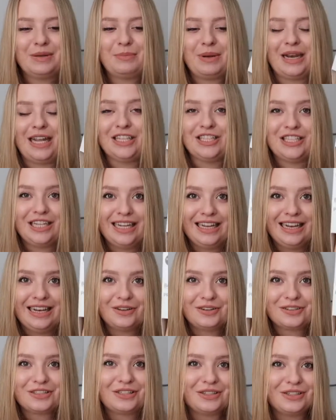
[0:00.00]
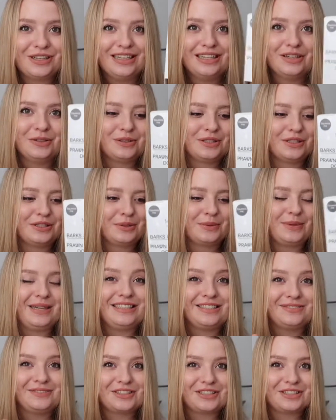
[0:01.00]
plushy little toy that also
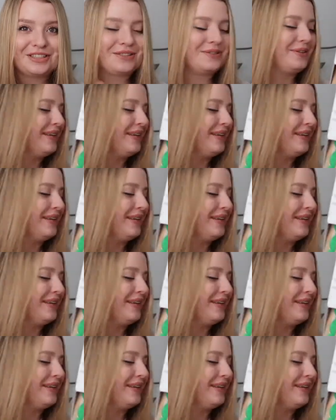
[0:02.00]
squeaks. I'm not going to